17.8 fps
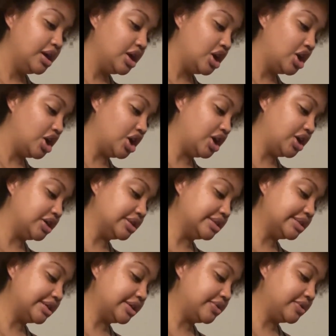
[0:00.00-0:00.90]

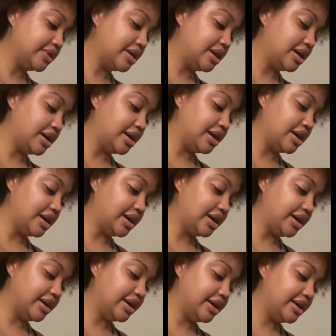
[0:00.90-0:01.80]
Also
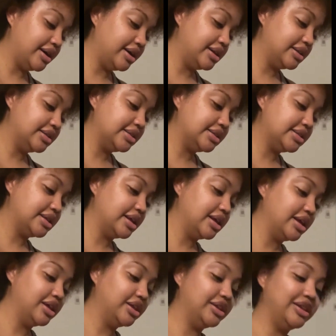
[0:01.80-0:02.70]
got
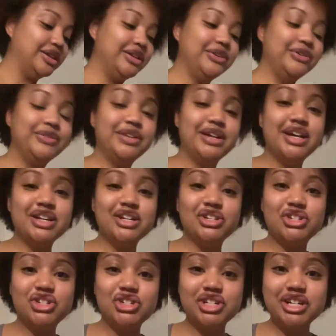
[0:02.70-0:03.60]
Luna's
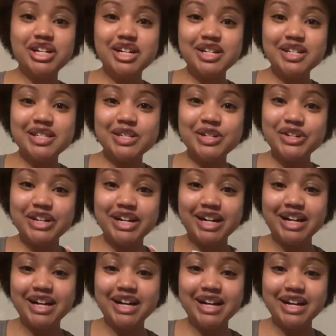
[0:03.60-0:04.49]
Sugar
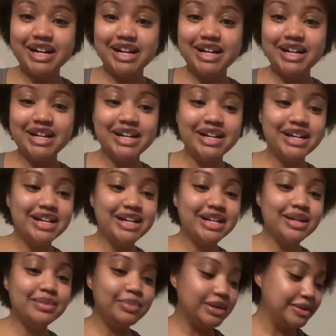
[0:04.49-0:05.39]

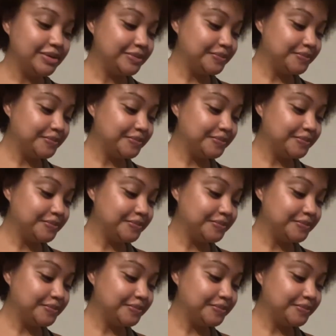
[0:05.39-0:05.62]
Scrub.